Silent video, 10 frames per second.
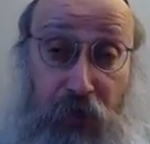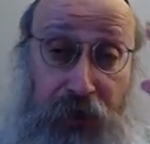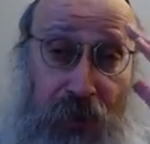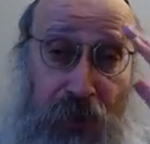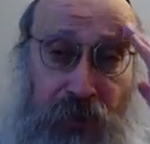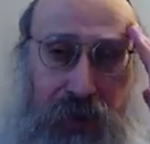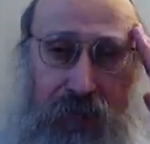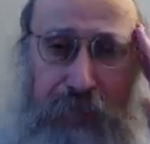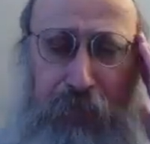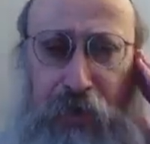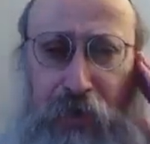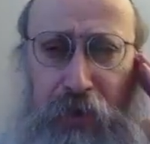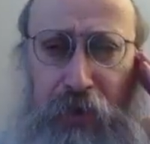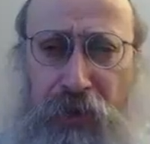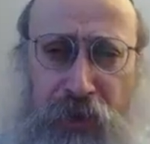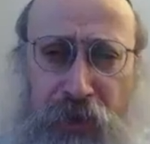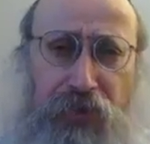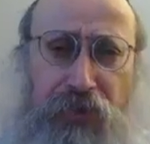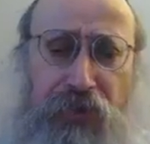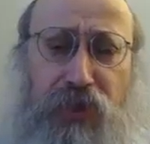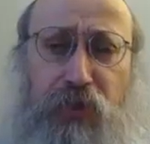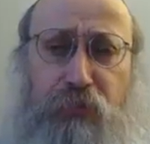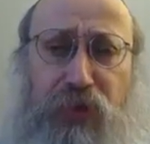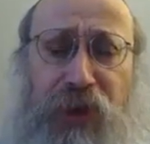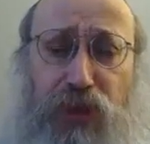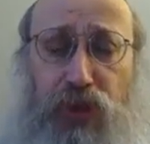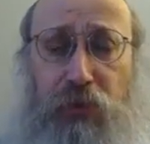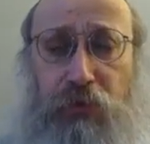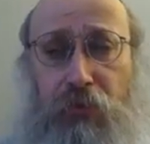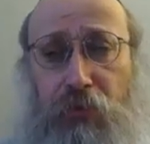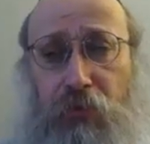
with a dilemma that is in a depression.